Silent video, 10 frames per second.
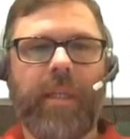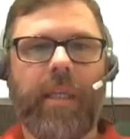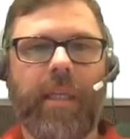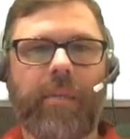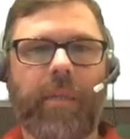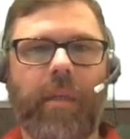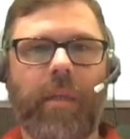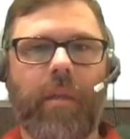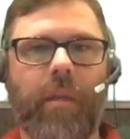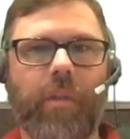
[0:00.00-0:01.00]
and as we
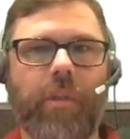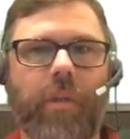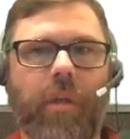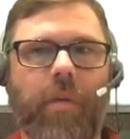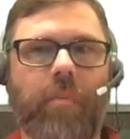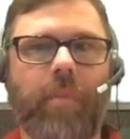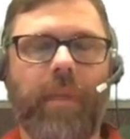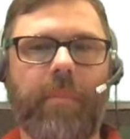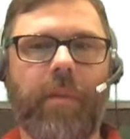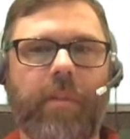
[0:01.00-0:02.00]
launch our
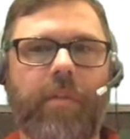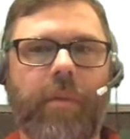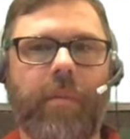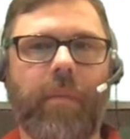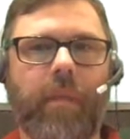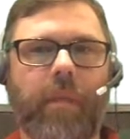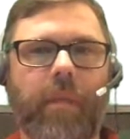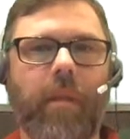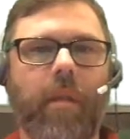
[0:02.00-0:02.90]
playbooks from the